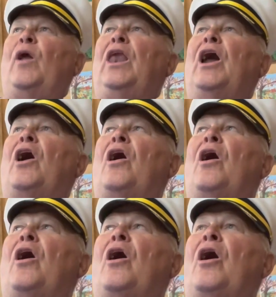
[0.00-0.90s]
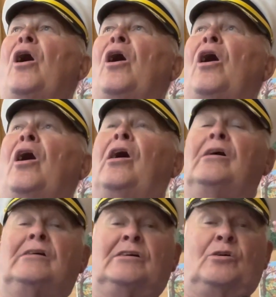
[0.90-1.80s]

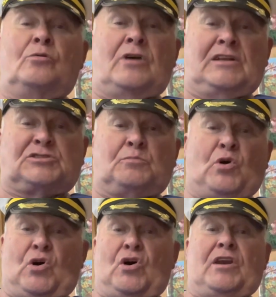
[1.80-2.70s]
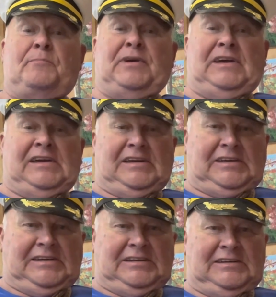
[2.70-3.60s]
long, what's more to
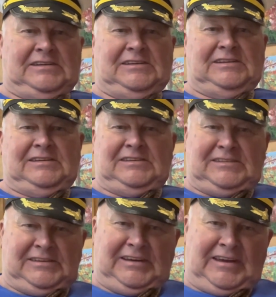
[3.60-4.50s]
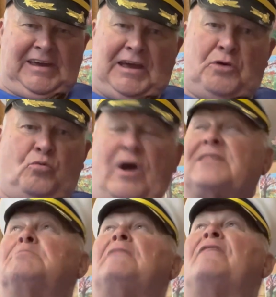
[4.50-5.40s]
be with
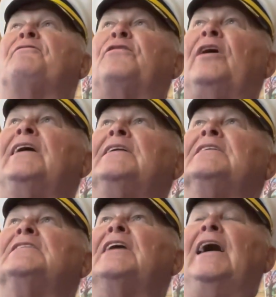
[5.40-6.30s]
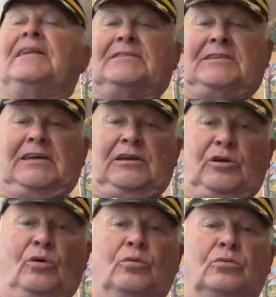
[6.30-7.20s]
my friend at the
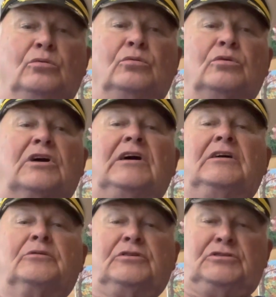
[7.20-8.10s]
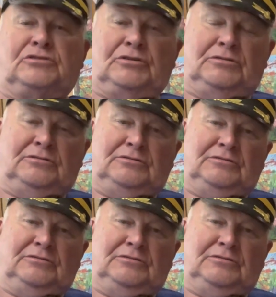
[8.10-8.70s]
old country show.